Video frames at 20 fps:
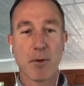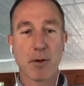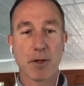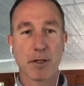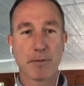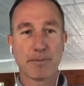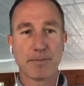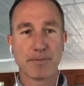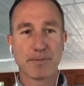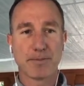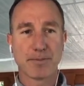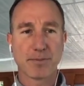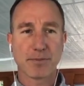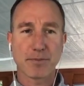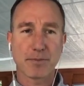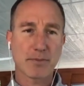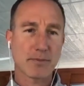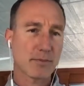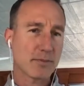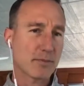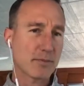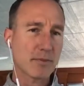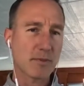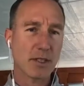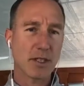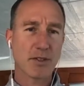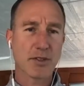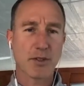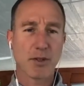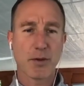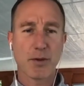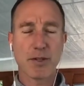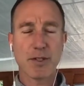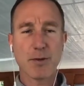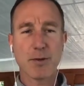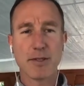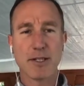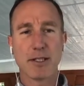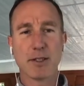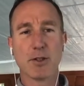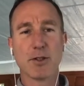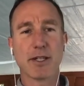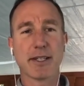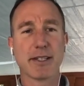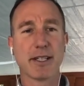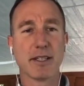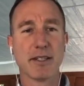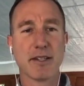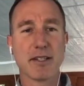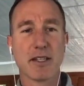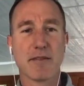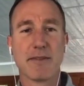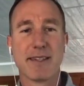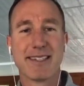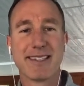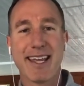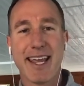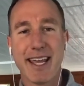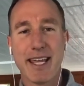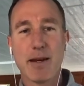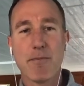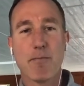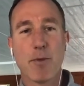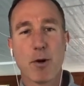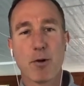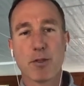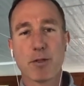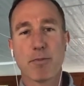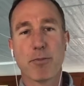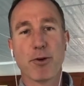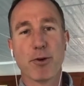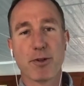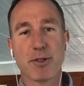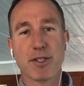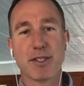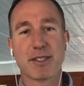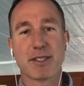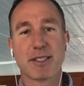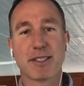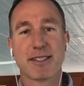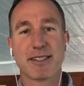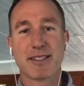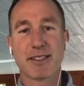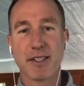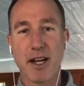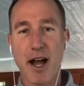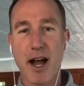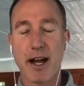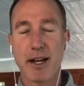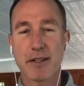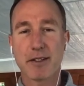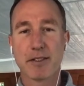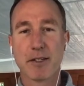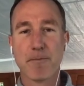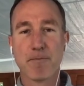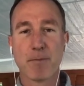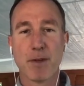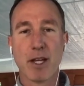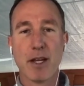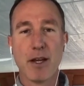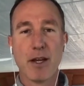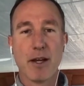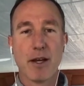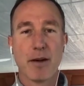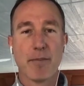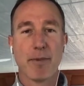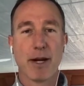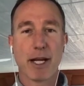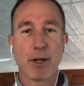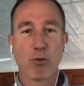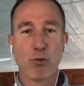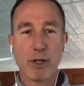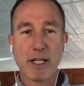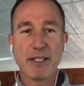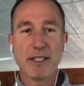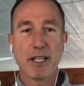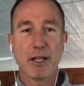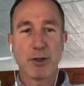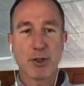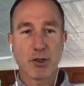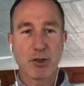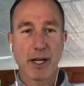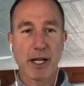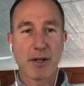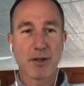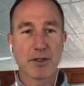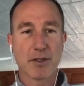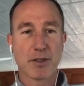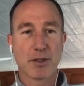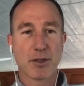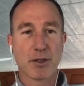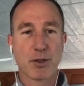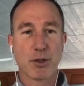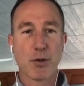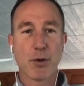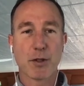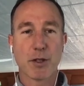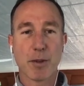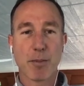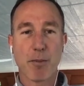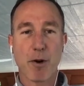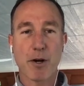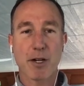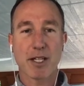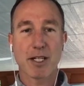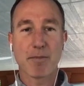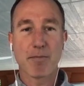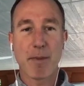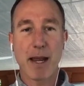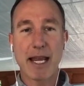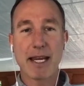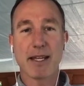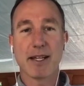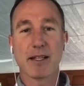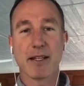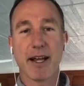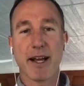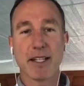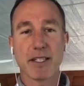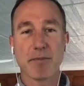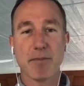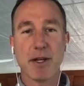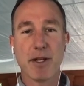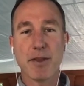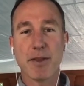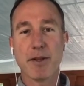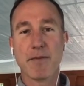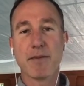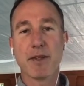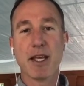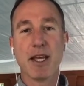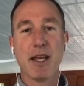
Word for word: Morgan. So this was a look at the list of the ten most purchased stocks by retail traders during the market mania last month,